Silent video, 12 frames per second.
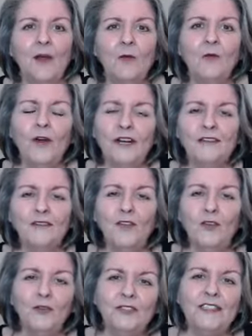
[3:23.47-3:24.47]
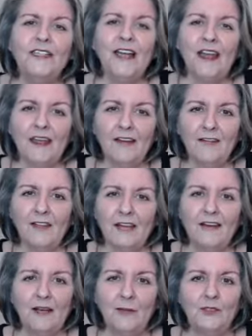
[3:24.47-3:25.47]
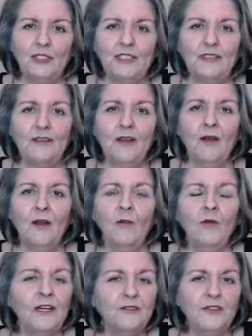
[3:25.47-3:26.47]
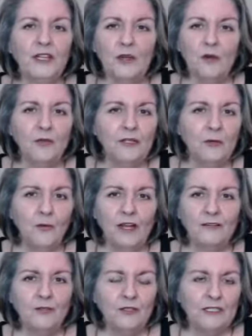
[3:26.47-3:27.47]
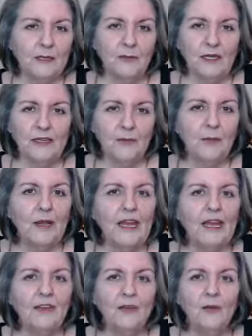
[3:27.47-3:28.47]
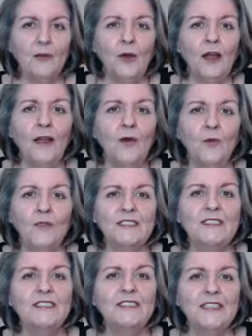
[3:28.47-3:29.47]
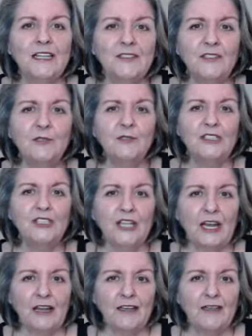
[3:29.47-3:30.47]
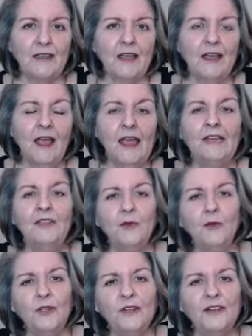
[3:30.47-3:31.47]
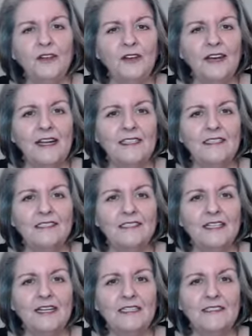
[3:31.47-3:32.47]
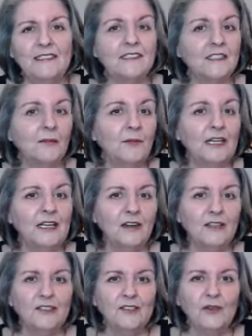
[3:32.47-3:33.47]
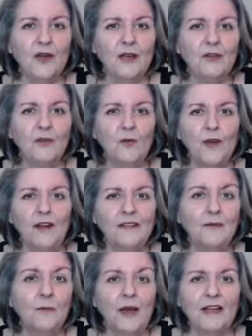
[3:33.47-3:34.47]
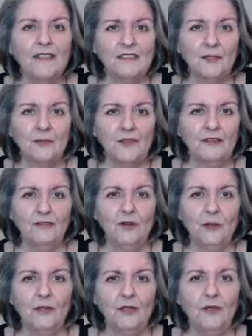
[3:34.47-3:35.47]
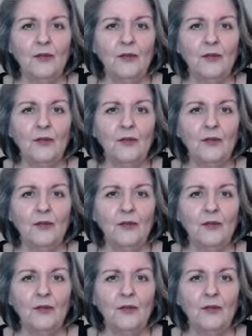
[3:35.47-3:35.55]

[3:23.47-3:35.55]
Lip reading: What if you didn't have that option? What if the only way for somebody to pay you was to send you a check, and you were in the United States and somebody in Australia wanted to buy something from you?